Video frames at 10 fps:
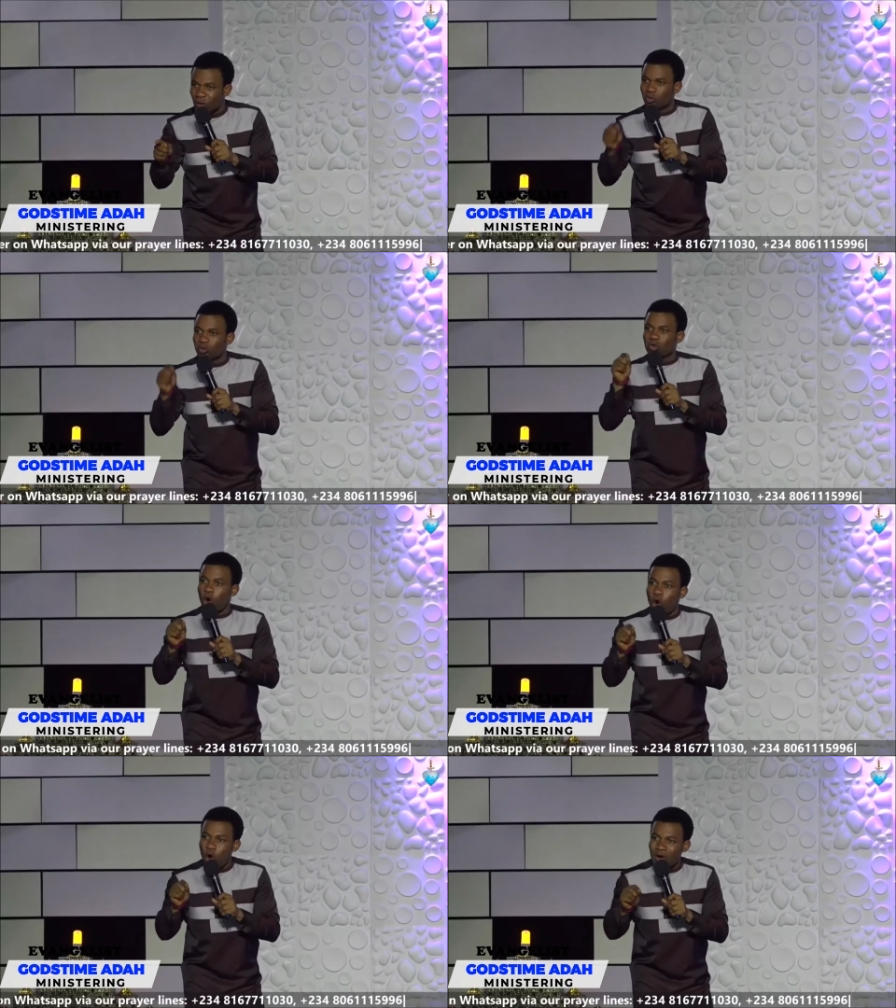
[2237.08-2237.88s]

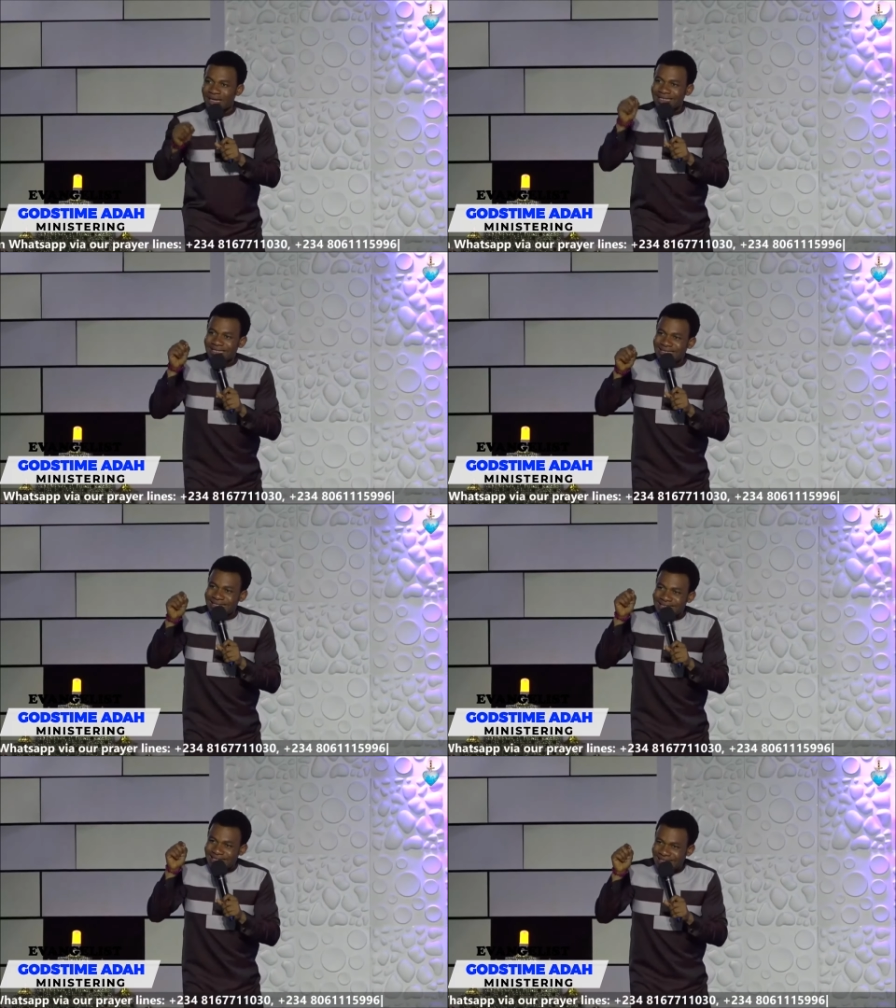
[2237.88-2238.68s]
nor the
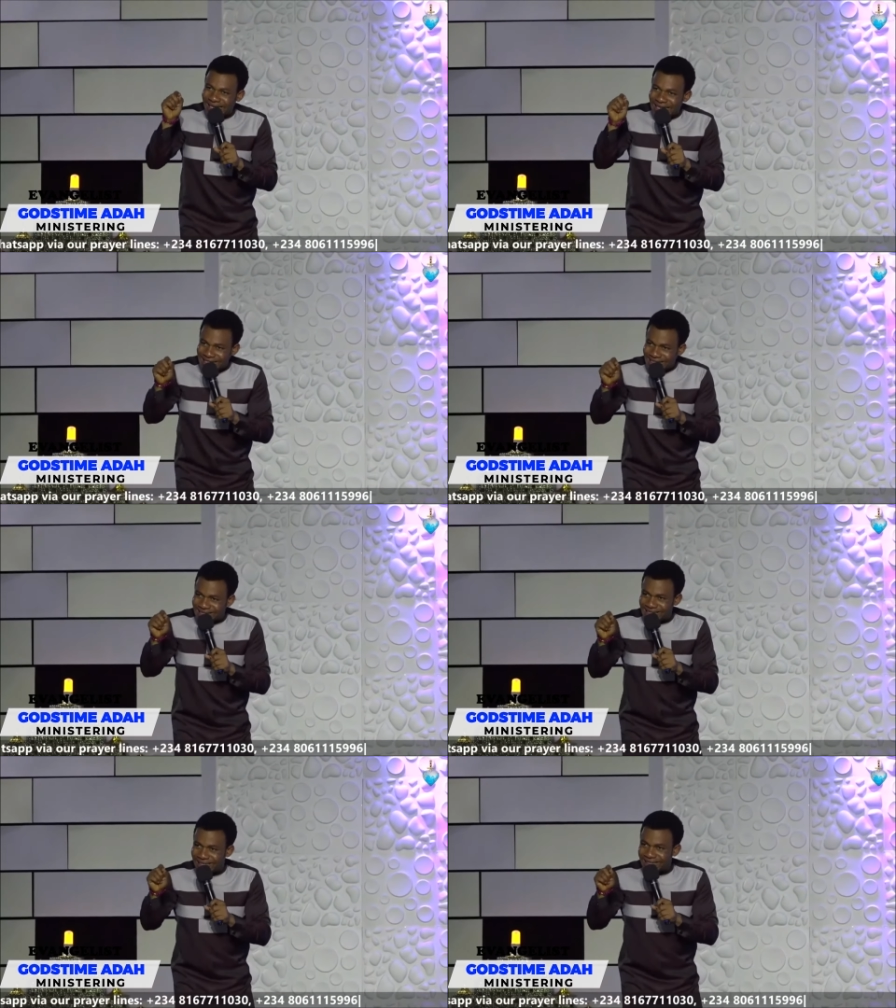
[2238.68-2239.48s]

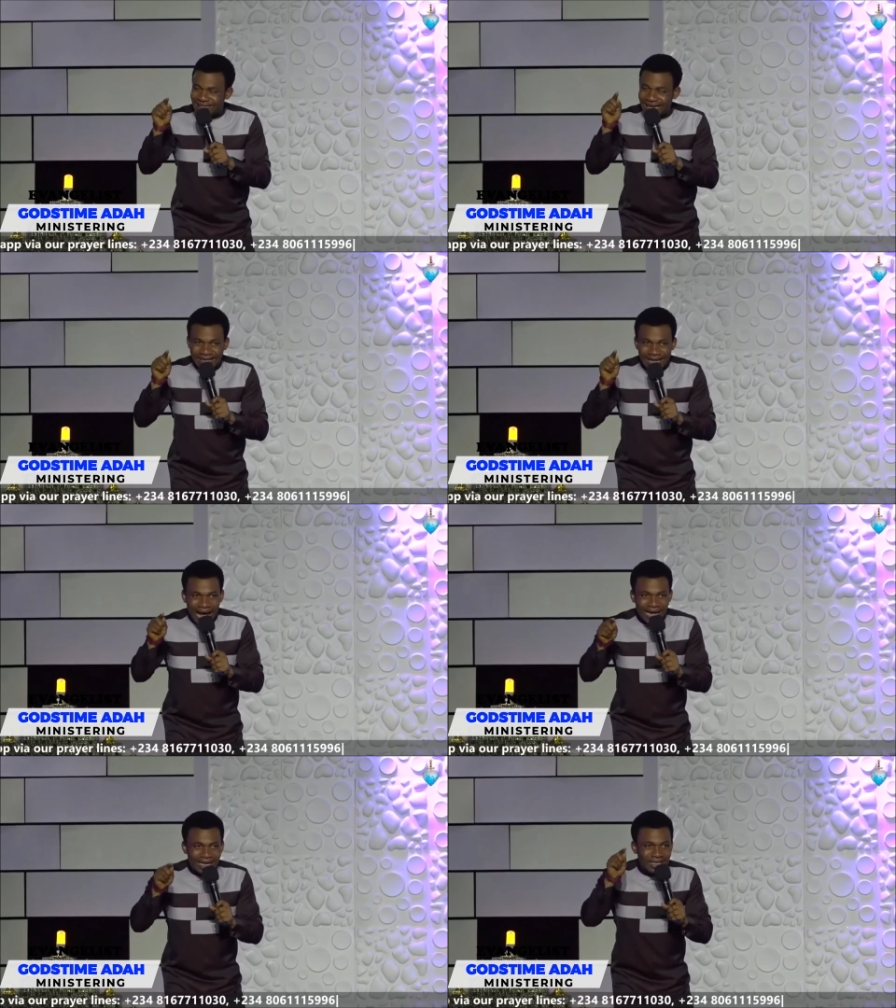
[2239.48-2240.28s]
things that
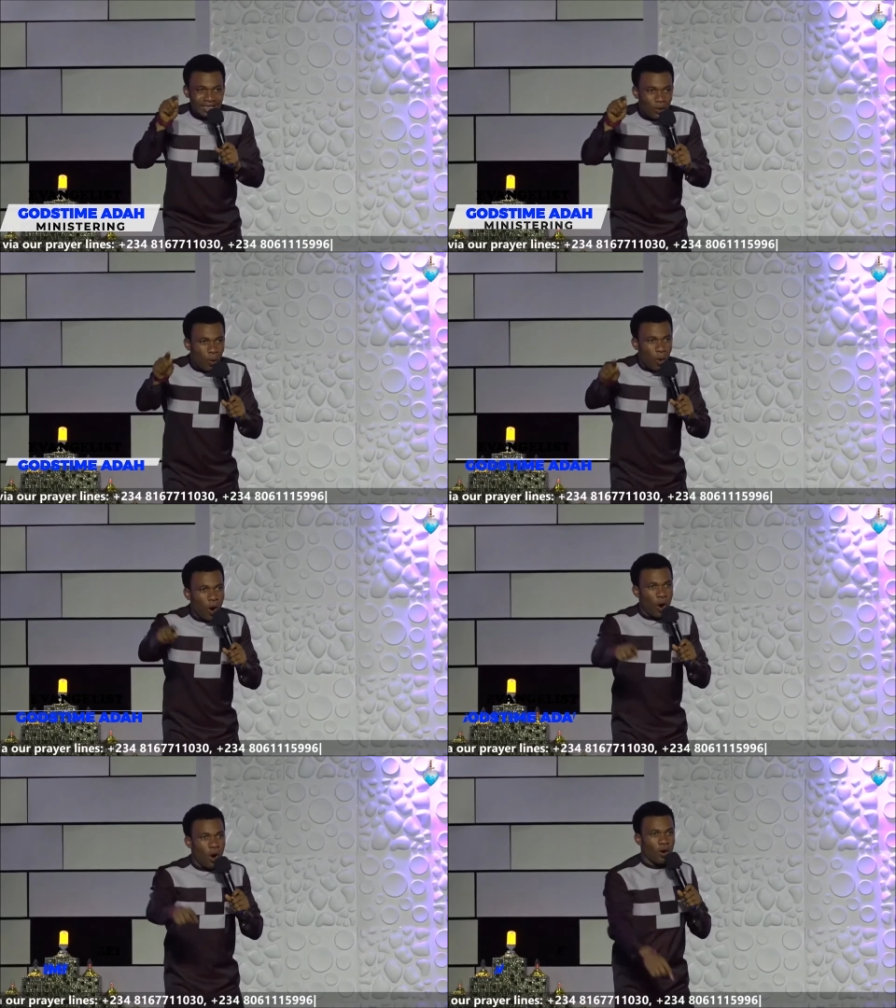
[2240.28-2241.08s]
are in the
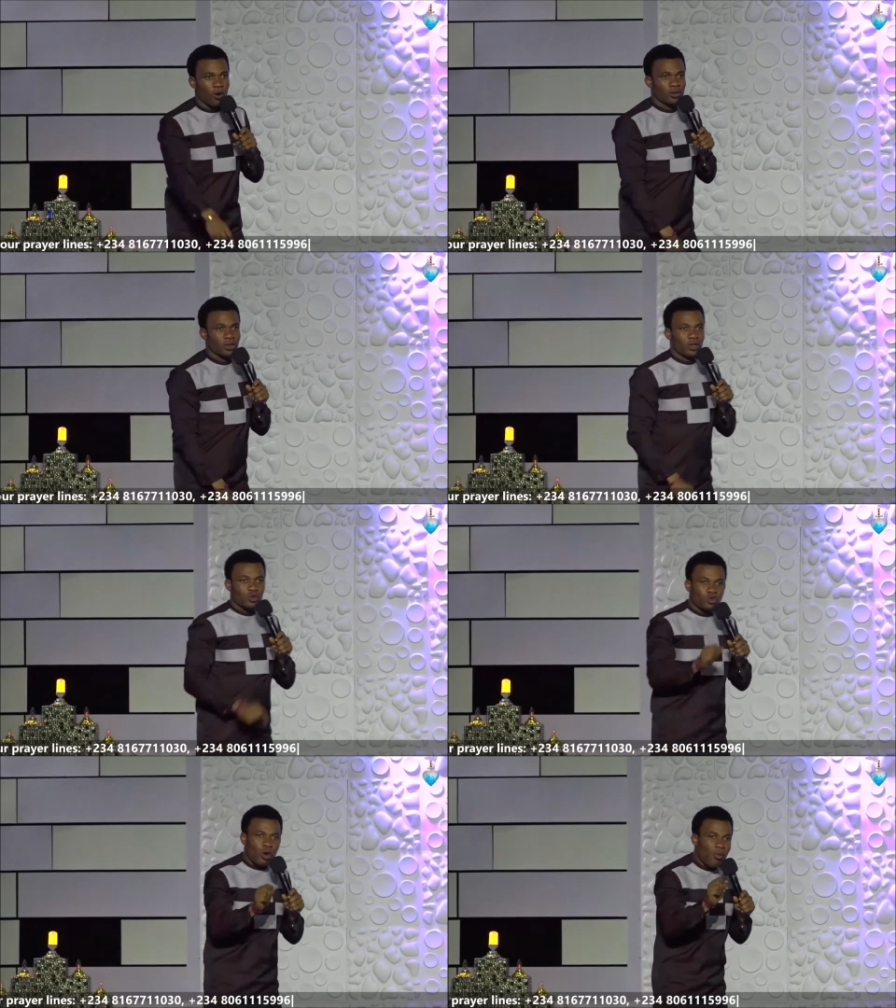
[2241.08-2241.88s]
world.
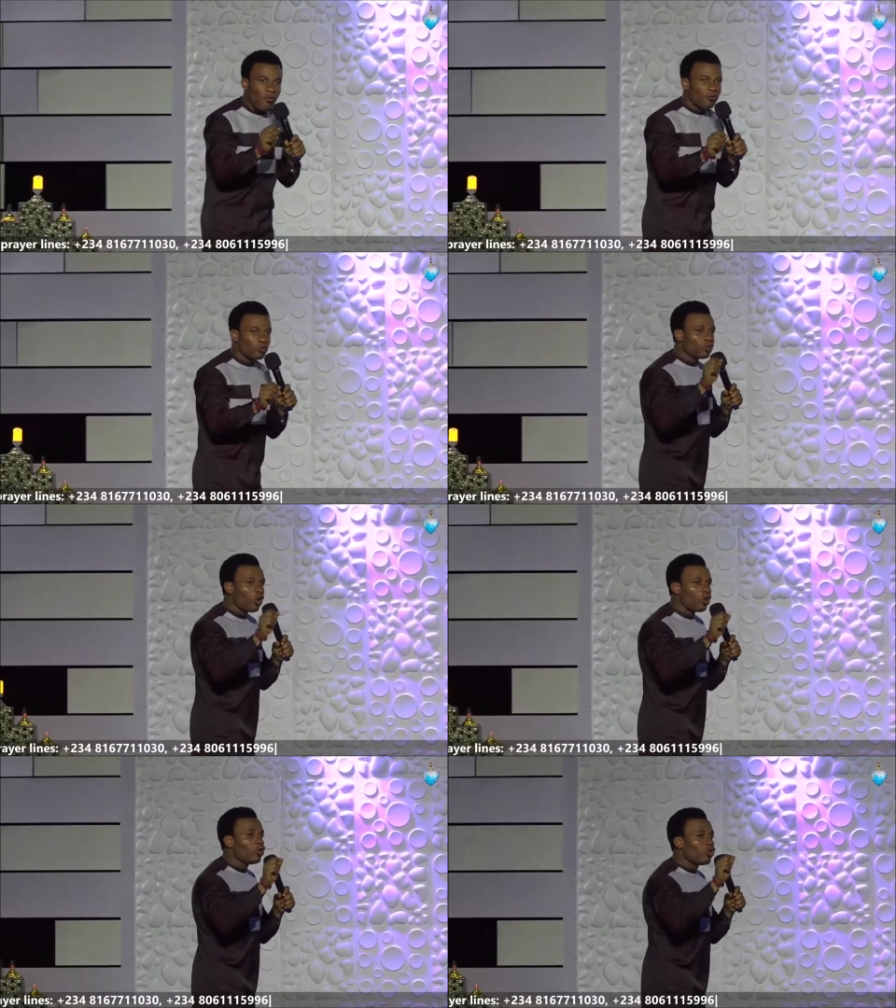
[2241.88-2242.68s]
Some of you
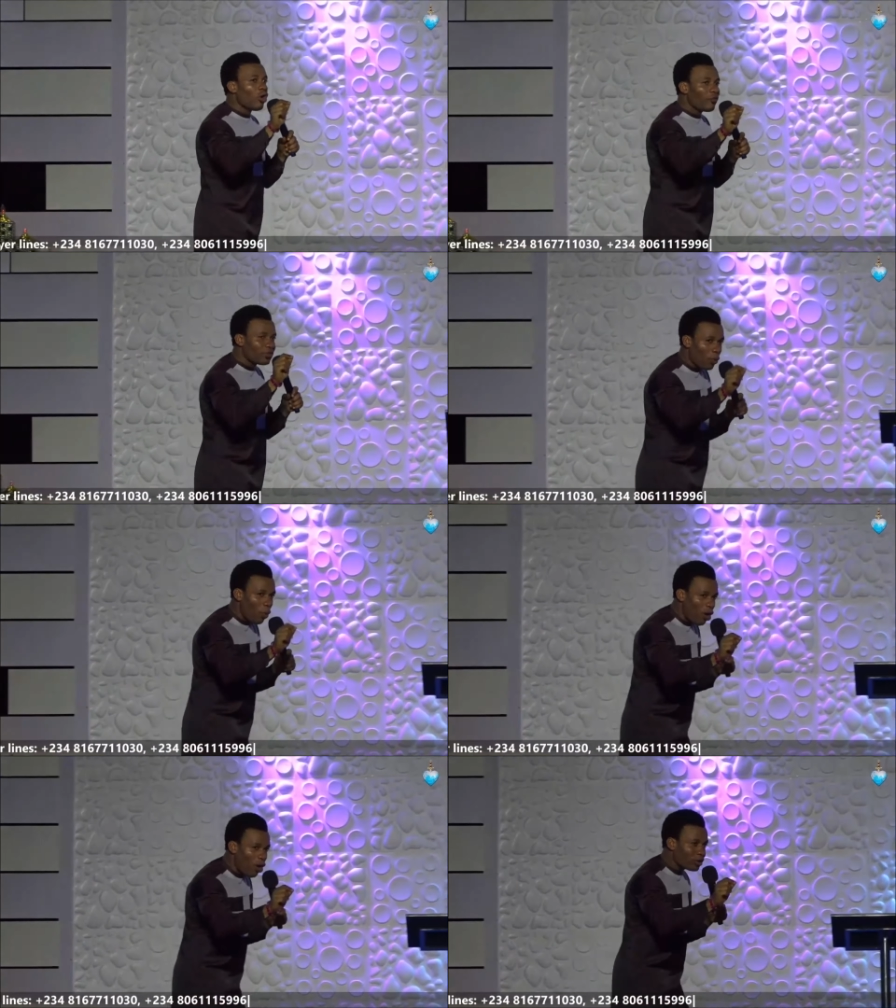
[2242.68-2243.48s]
don't love the
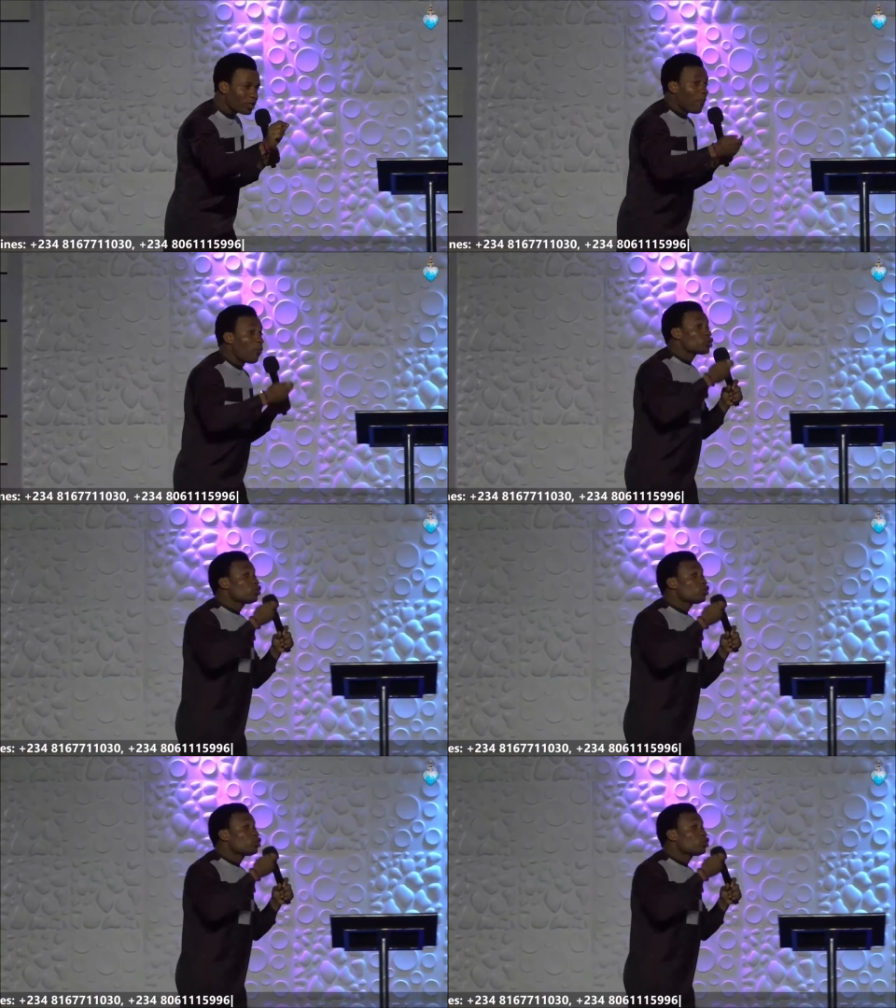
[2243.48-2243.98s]
world, but you